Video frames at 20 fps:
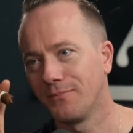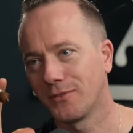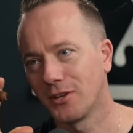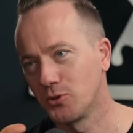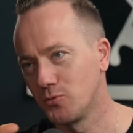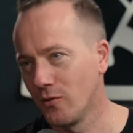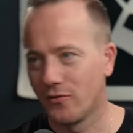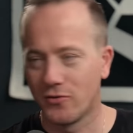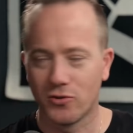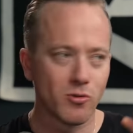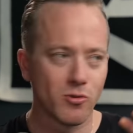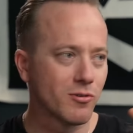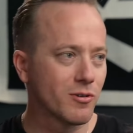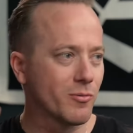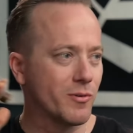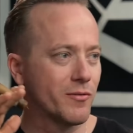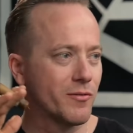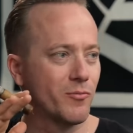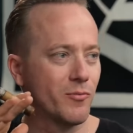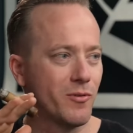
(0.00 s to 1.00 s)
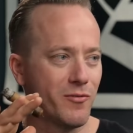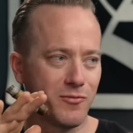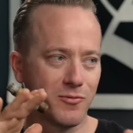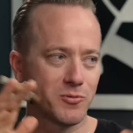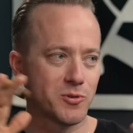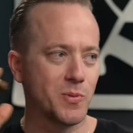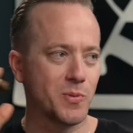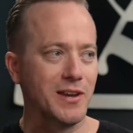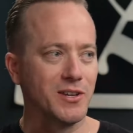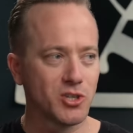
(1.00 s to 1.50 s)
Because we've talked, we've we've
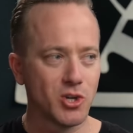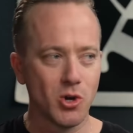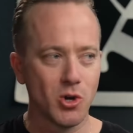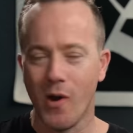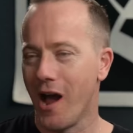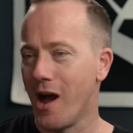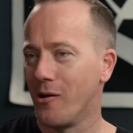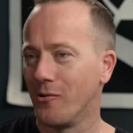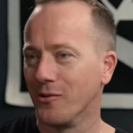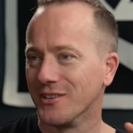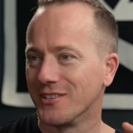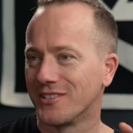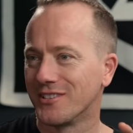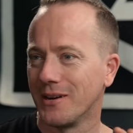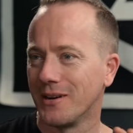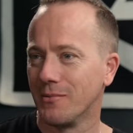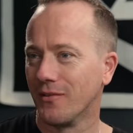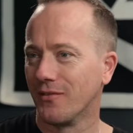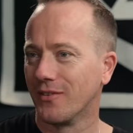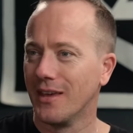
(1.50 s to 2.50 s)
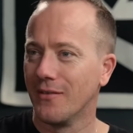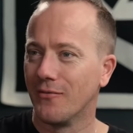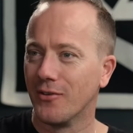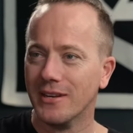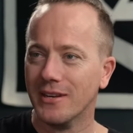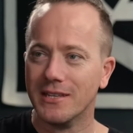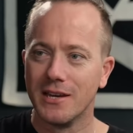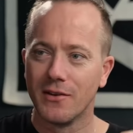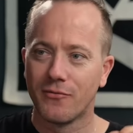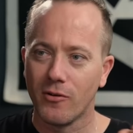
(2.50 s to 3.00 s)
spent two hours and we've yeah.
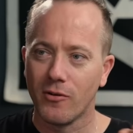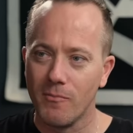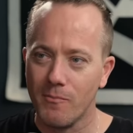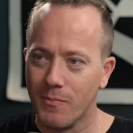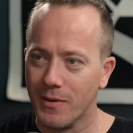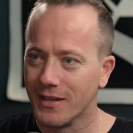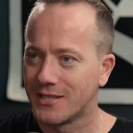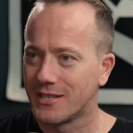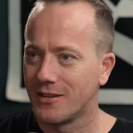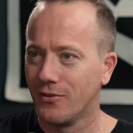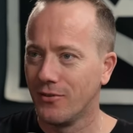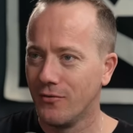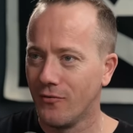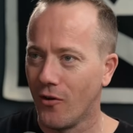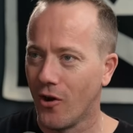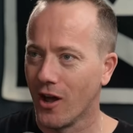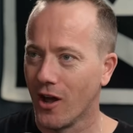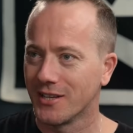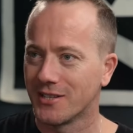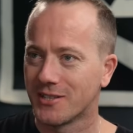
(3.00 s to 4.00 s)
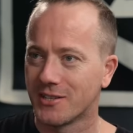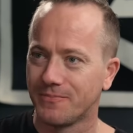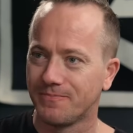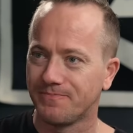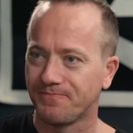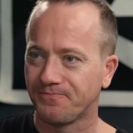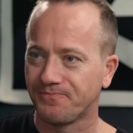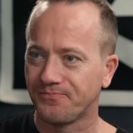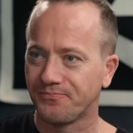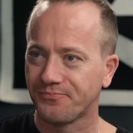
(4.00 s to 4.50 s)
given different bits of advice.
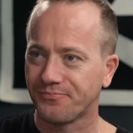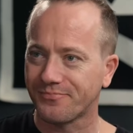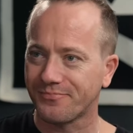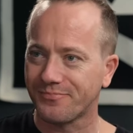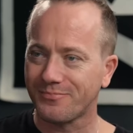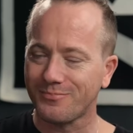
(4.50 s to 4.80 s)
Sure, sure.